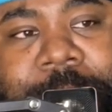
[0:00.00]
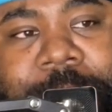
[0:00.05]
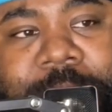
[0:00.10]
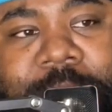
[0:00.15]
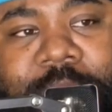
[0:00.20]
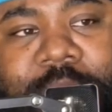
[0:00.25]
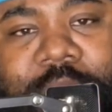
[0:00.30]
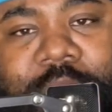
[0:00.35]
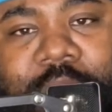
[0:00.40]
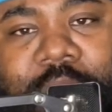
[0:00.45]

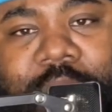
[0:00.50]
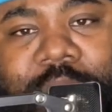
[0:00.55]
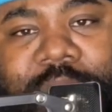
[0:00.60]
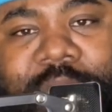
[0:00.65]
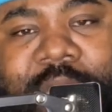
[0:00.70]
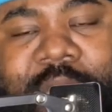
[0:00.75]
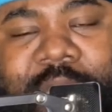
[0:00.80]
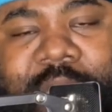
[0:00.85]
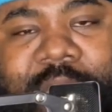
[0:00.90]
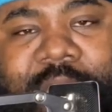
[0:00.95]
You know, it's
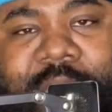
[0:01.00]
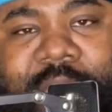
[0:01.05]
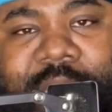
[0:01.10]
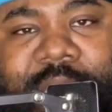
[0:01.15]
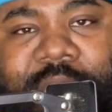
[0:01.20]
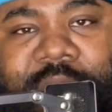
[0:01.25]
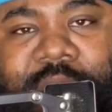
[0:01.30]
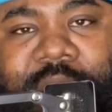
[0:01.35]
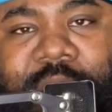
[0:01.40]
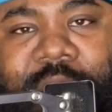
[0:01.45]
kind of
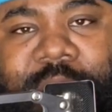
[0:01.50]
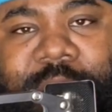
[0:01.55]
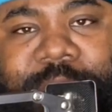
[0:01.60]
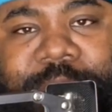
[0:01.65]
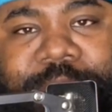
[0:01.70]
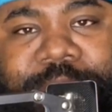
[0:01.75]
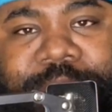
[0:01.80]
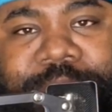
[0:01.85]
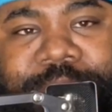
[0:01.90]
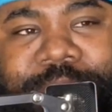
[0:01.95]
like, you know,
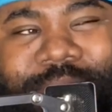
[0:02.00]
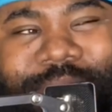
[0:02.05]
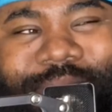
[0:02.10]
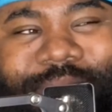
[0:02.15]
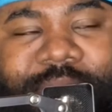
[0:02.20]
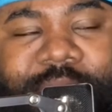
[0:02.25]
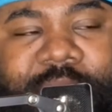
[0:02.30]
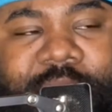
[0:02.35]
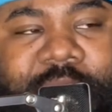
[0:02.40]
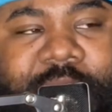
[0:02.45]

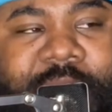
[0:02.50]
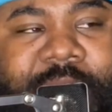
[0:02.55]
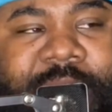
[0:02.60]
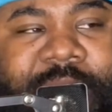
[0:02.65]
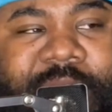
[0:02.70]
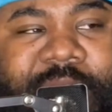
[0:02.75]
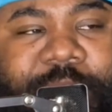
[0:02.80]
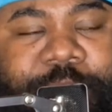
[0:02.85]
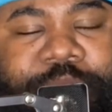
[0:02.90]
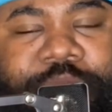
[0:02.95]
I
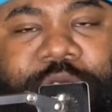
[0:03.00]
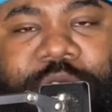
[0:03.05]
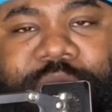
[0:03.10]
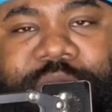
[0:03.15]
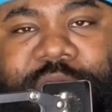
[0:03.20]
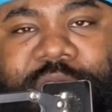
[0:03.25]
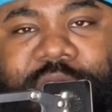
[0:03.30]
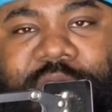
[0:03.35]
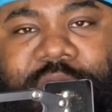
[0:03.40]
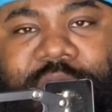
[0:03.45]
got to prove
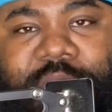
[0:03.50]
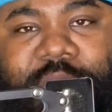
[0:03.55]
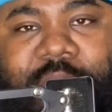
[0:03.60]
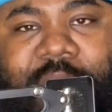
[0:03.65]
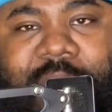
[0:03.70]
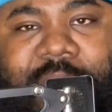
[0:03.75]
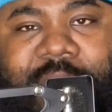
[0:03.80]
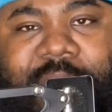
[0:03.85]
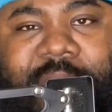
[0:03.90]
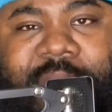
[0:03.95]
it to you.
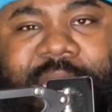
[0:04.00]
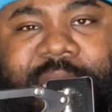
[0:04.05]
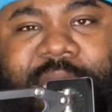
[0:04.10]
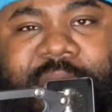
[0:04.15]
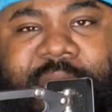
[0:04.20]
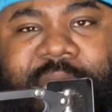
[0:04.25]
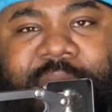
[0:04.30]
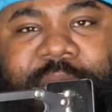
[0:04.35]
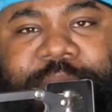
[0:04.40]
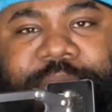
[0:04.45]

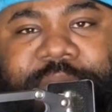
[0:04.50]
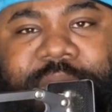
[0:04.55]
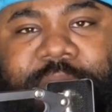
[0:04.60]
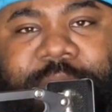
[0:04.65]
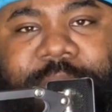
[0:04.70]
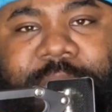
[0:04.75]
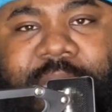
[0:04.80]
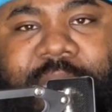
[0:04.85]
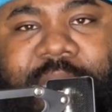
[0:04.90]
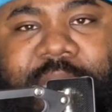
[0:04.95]
I can be the
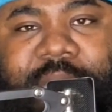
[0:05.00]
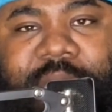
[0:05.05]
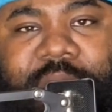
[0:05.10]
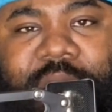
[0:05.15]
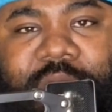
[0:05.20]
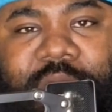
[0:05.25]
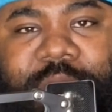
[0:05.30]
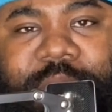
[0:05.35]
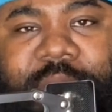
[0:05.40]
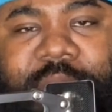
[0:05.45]
man. You
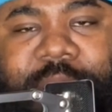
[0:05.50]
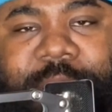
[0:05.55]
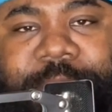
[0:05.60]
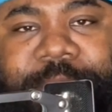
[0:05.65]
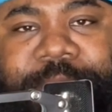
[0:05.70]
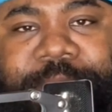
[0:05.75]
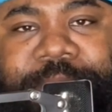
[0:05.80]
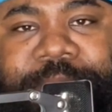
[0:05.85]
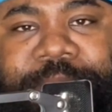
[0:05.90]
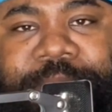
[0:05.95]
know what I mean?
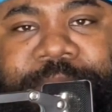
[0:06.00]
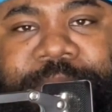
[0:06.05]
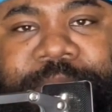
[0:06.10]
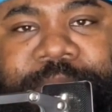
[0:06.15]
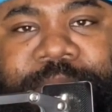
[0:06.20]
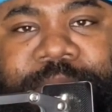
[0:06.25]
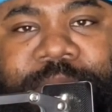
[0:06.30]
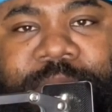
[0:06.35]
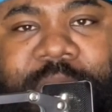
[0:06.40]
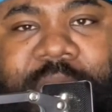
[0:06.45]

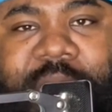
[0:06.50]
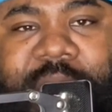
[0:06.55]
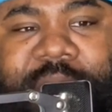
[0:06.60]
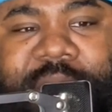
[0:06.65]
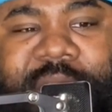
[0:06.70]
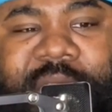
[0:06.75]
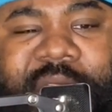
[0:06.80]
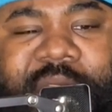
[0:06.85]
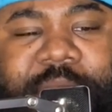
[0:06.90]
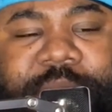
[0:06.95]
At times,